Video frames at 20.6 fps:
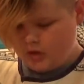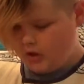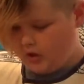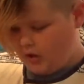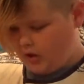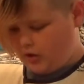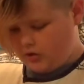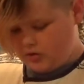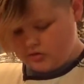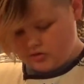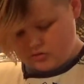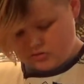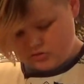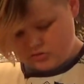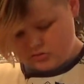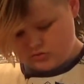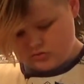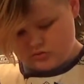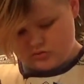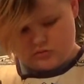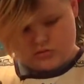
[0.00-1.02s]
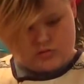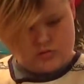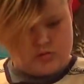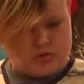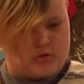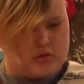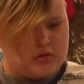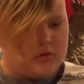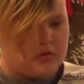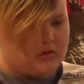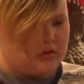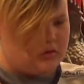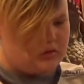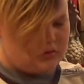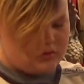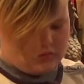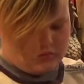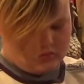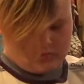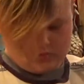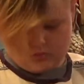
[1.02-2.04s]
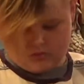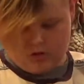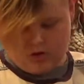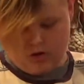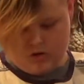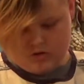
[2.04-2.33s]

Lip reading: Of peanut butter. Another half a cup. Oh,